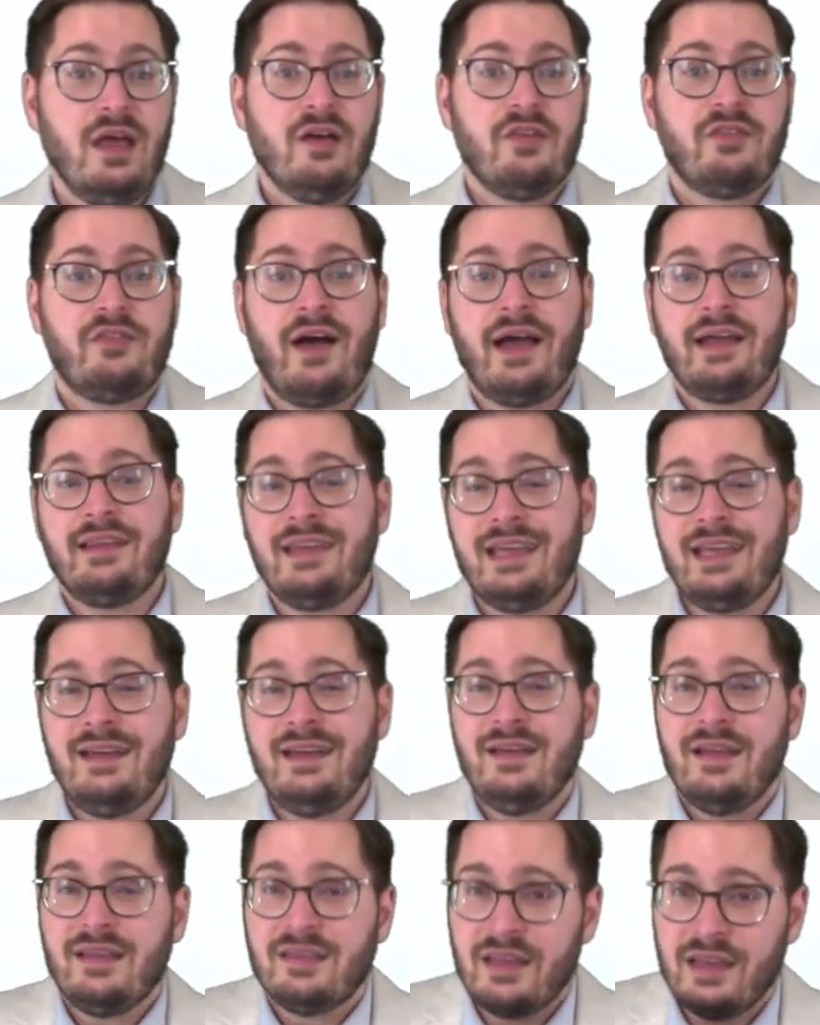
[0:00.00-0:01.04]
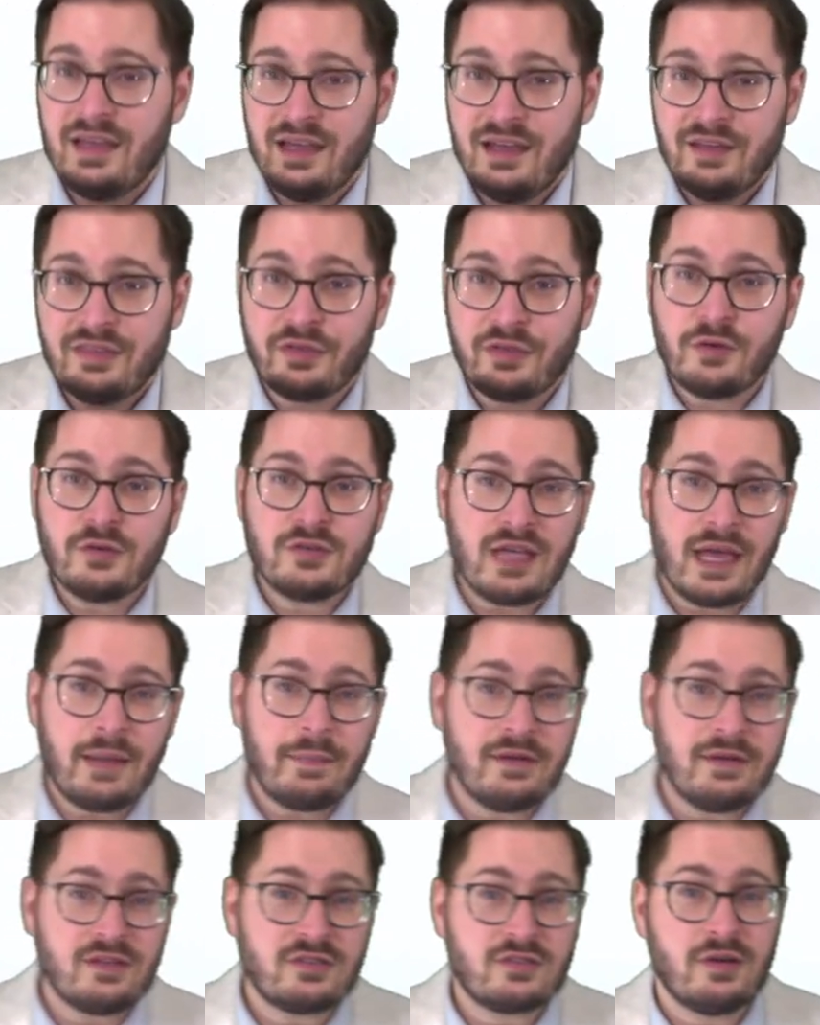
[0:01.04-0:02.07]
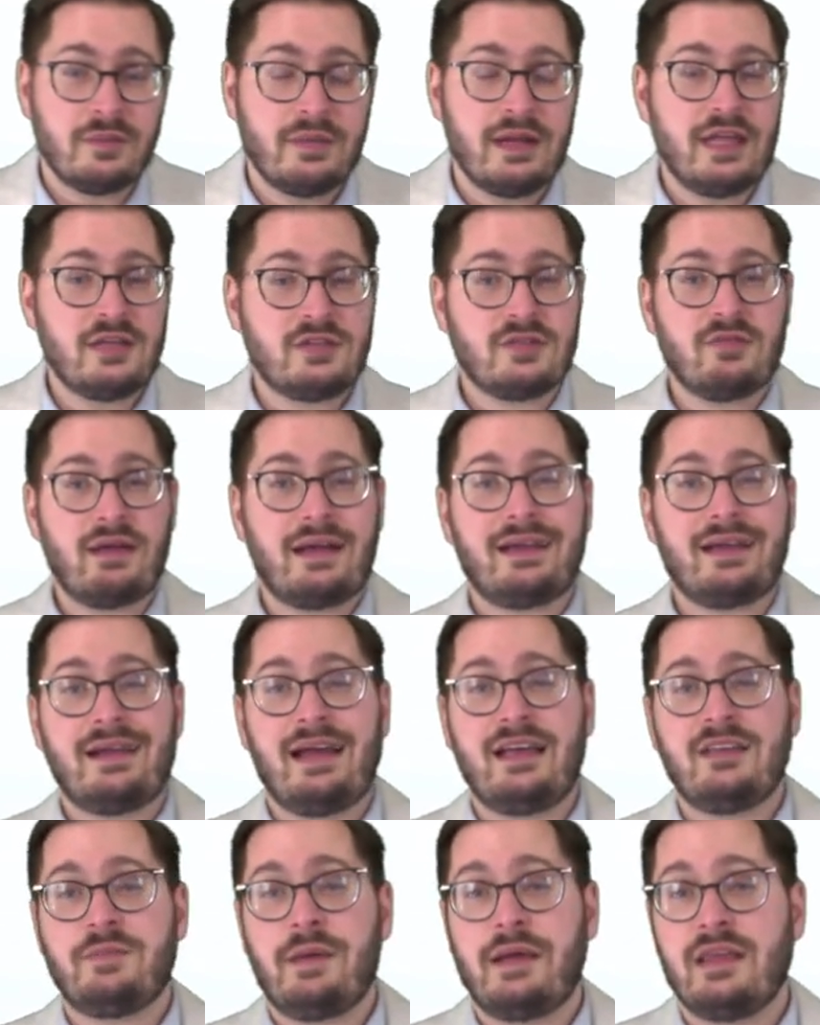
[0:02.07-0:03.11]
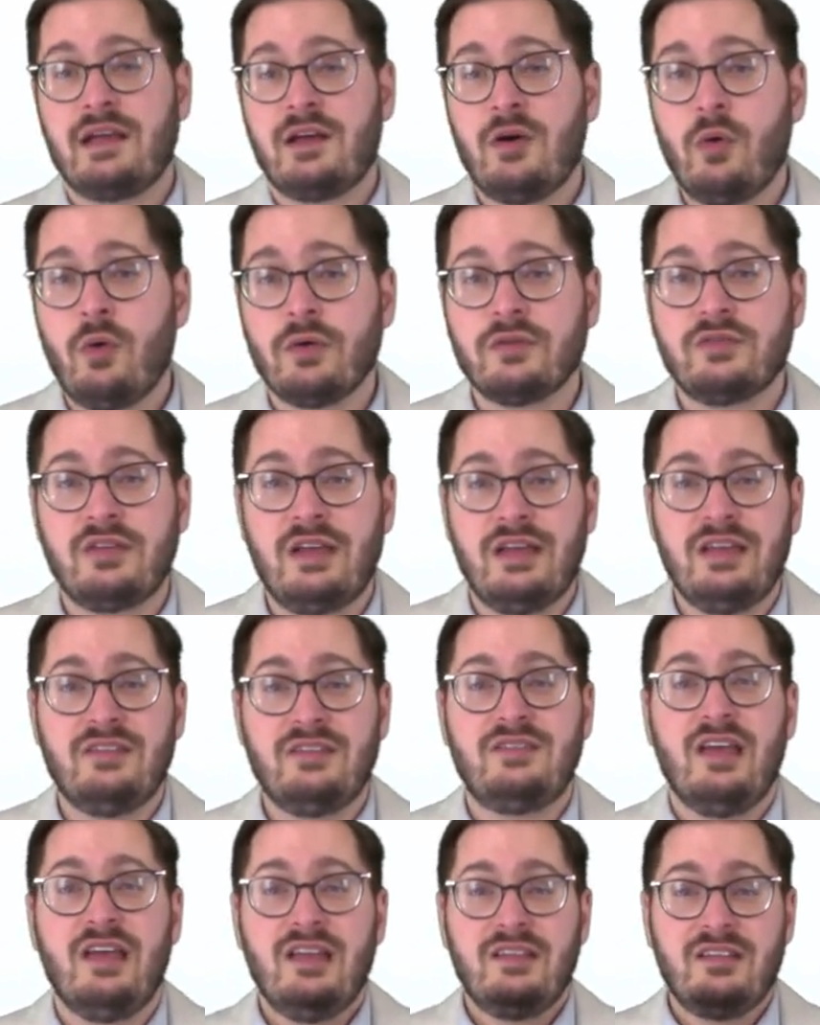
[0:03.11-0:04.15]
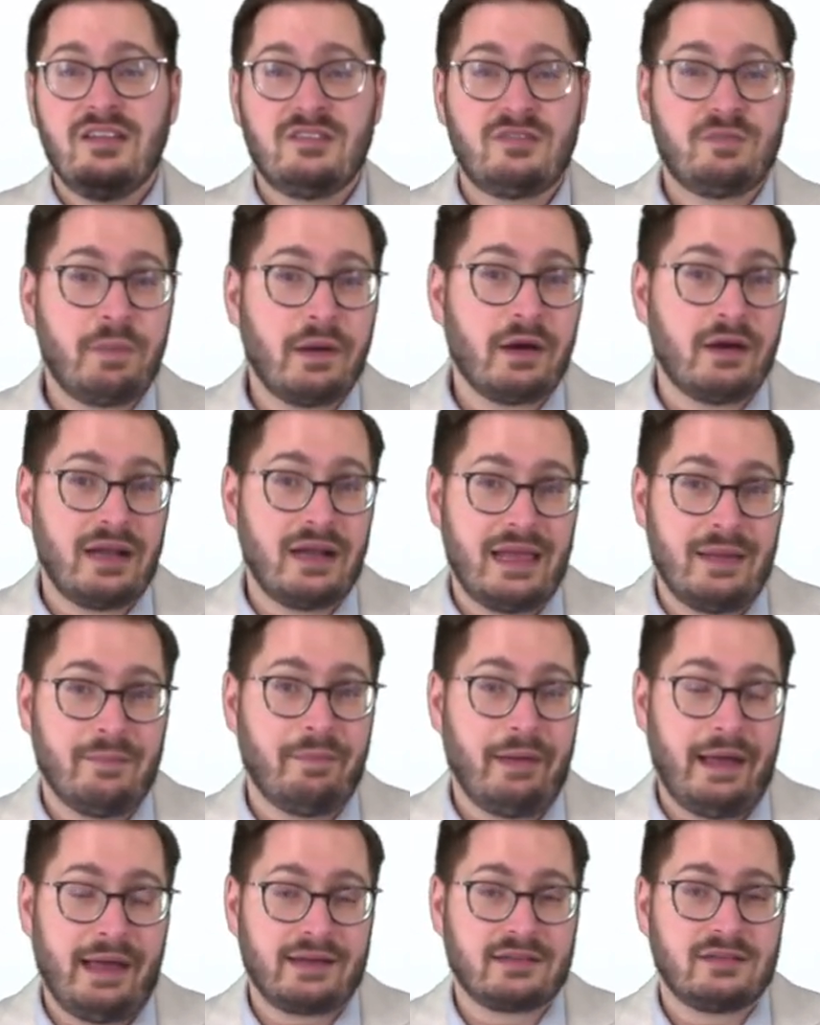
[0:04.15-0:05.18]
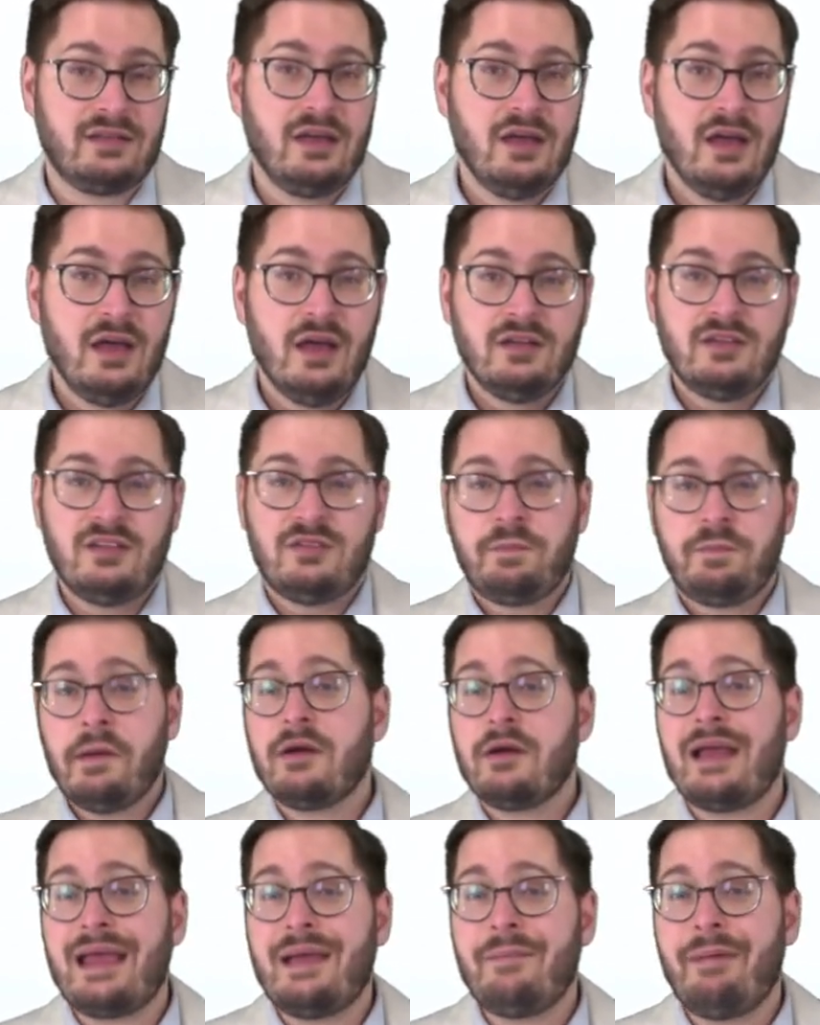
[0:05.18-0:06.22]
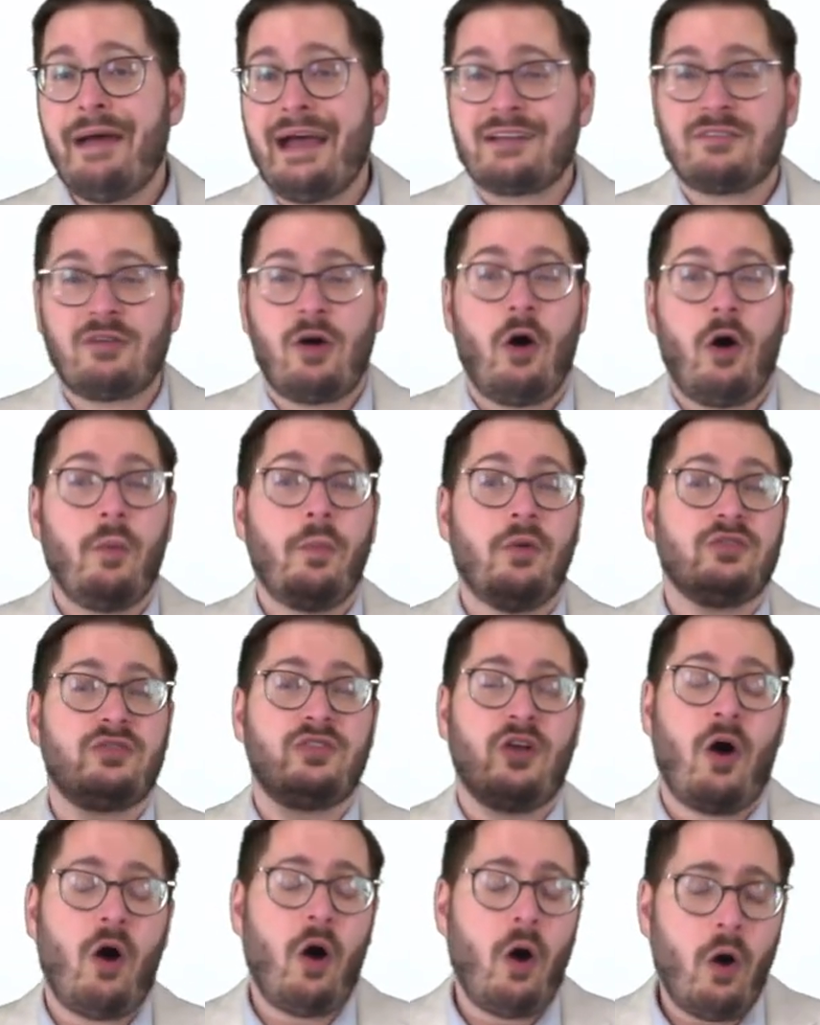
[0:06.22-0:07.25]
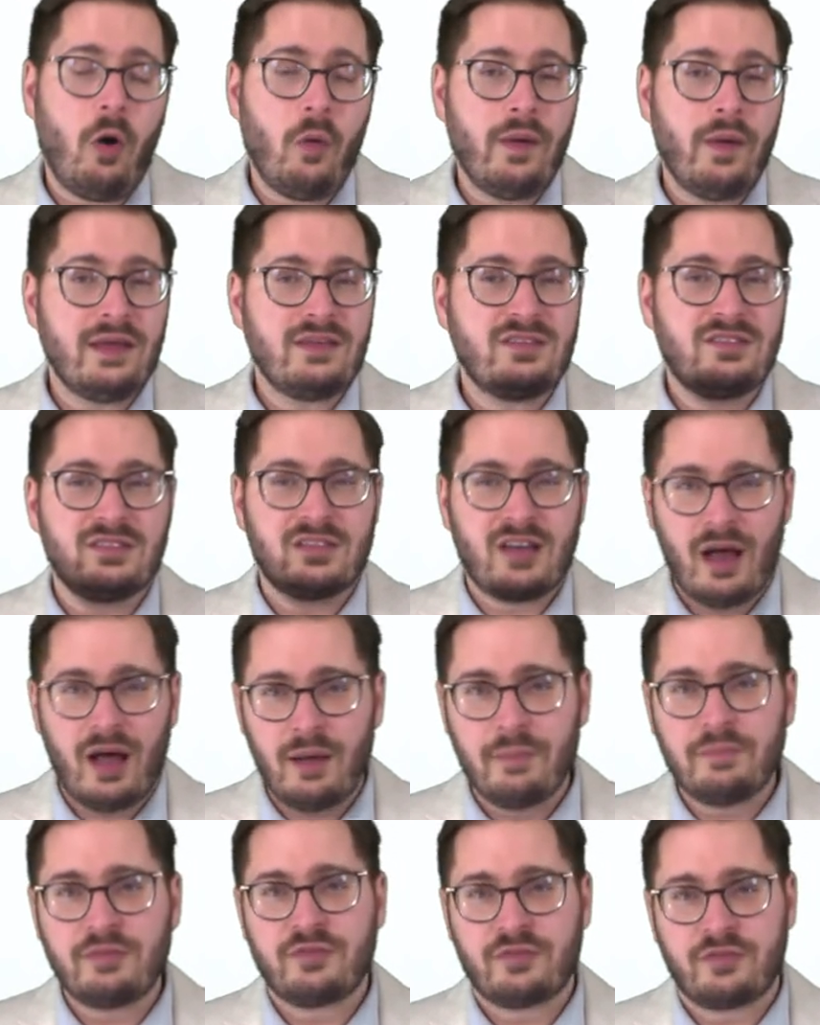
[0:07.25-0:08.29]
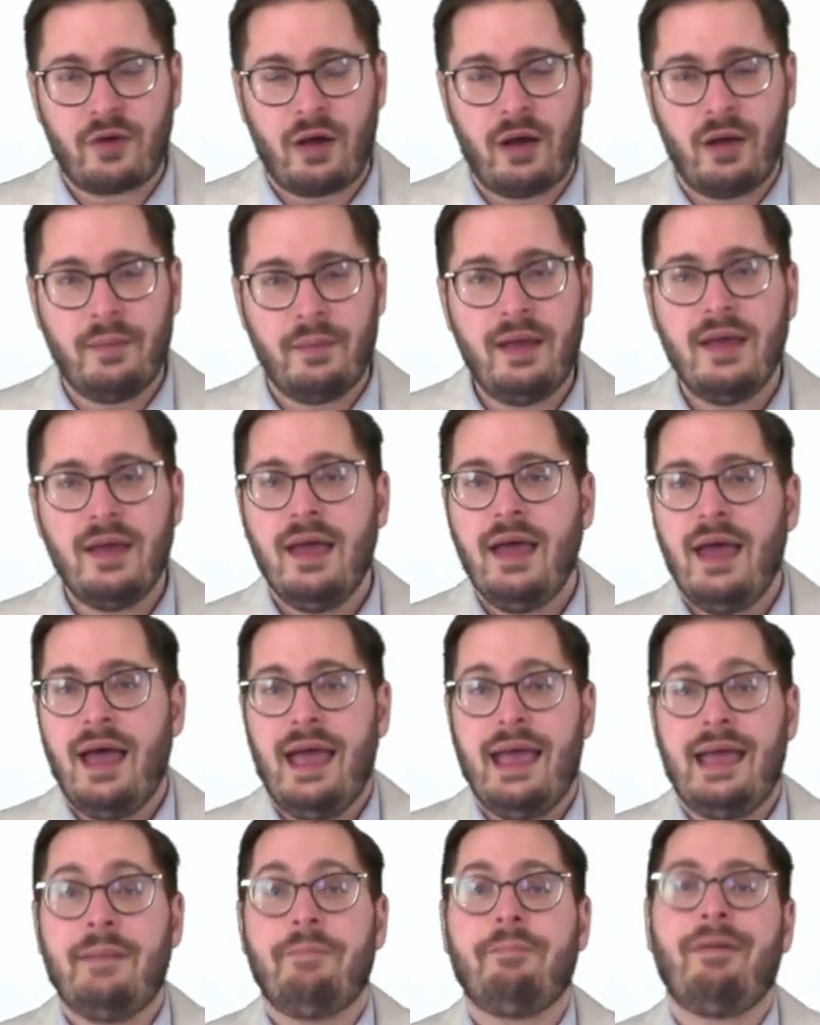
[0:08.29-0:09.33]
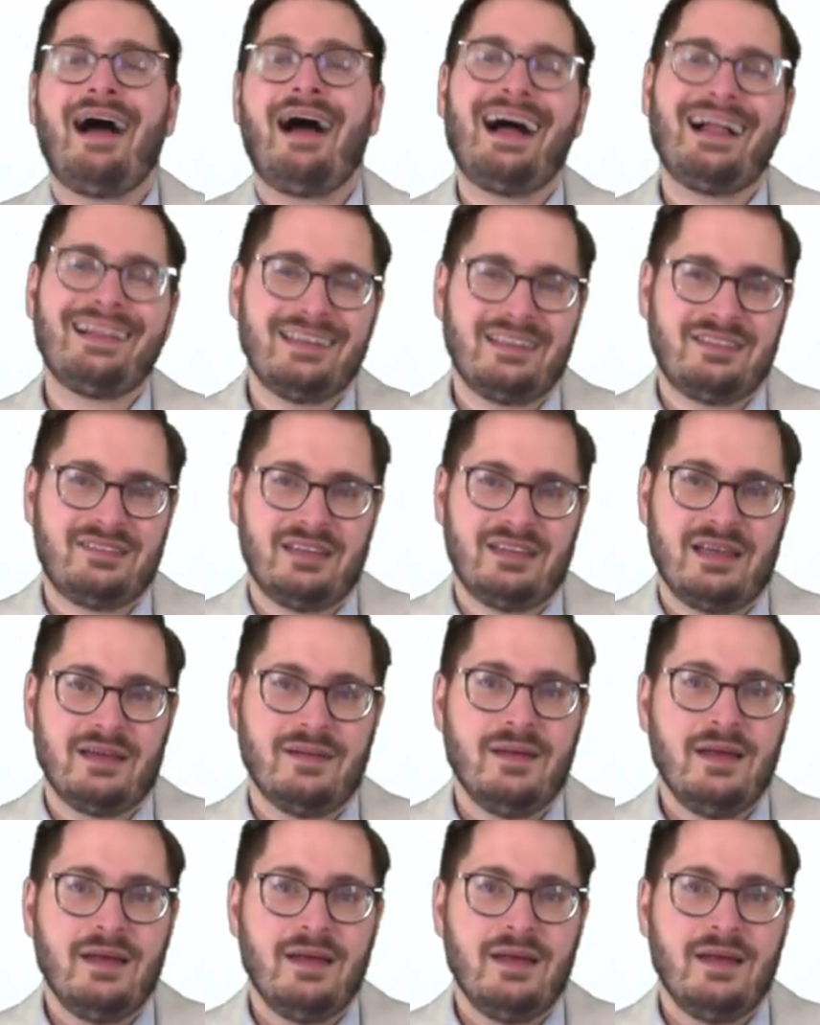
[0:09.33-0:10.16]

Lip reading: Finally, the third type of discrimination recognized by the courts is disparate impact. Disparate impact almost always comes from a policy.